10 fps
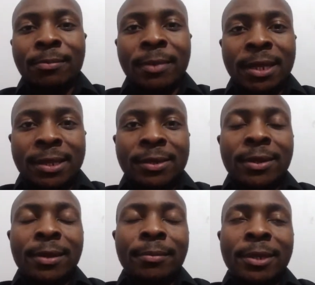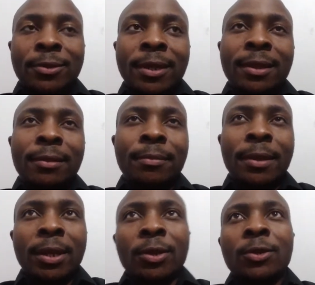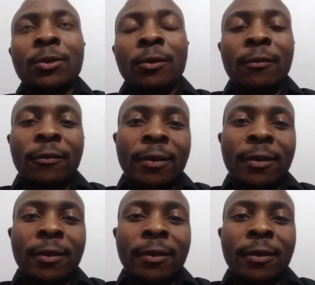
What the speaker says: ministry between the period of